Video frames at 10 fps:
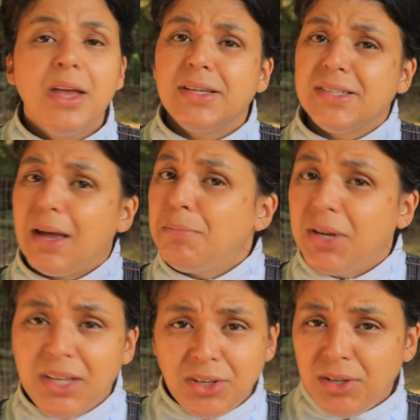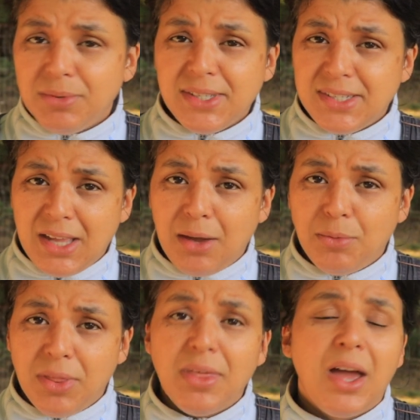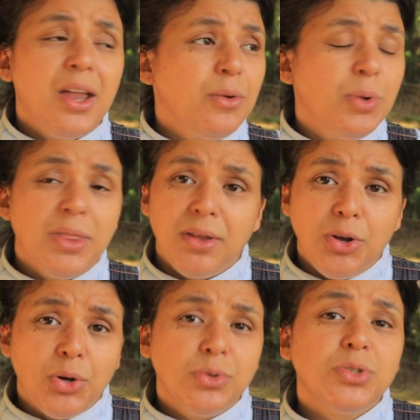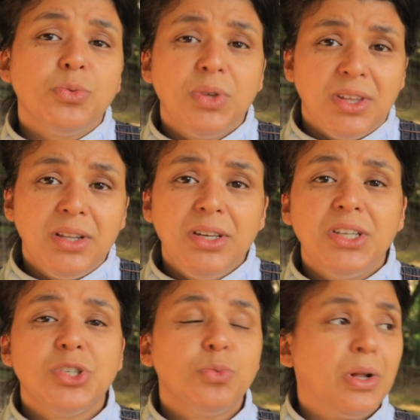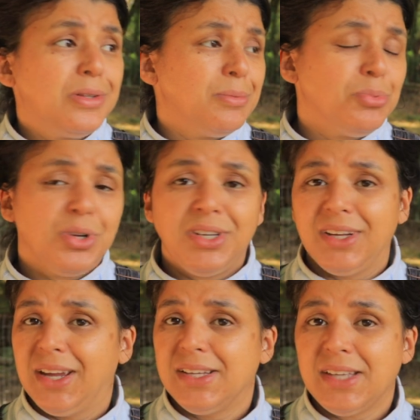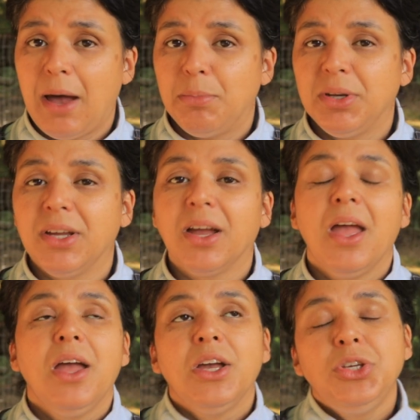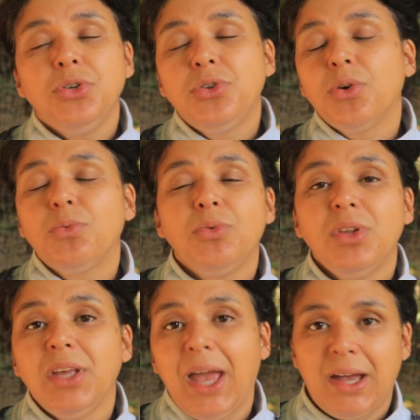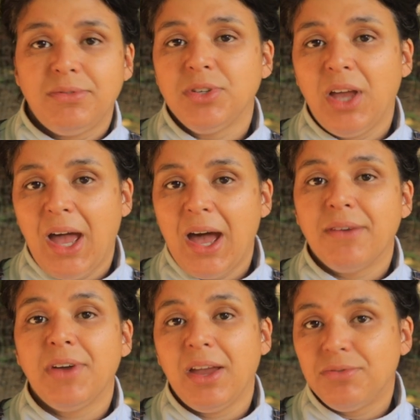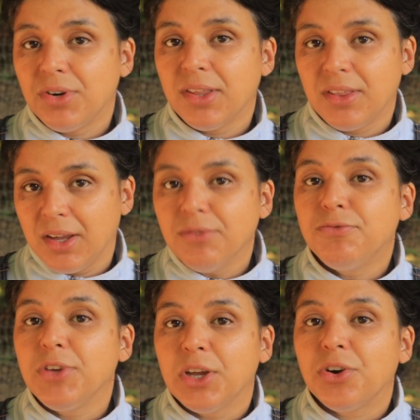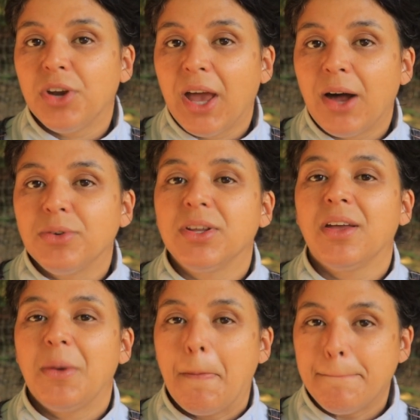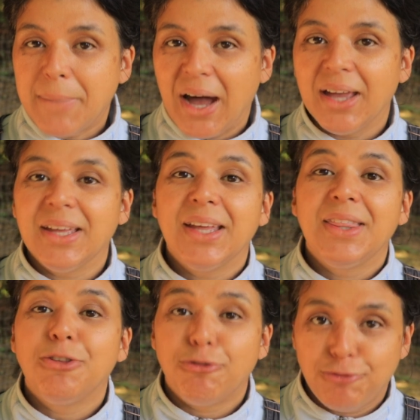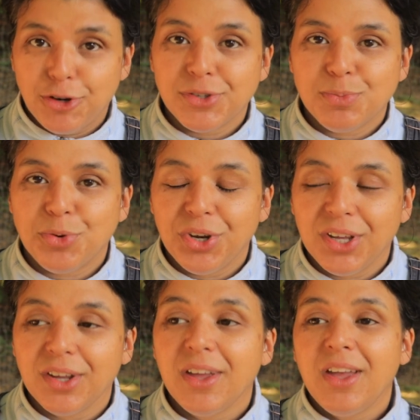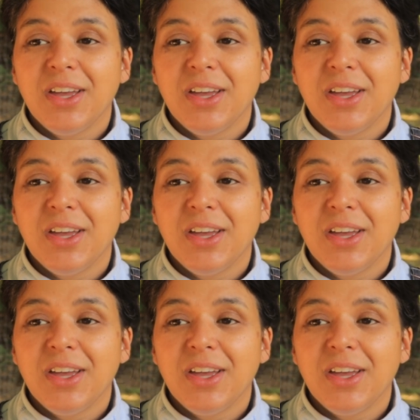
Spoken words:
Somebody could even stay with the goat with a leash while the breeding is happening. You don't really have to have everything figured out by the first breeding.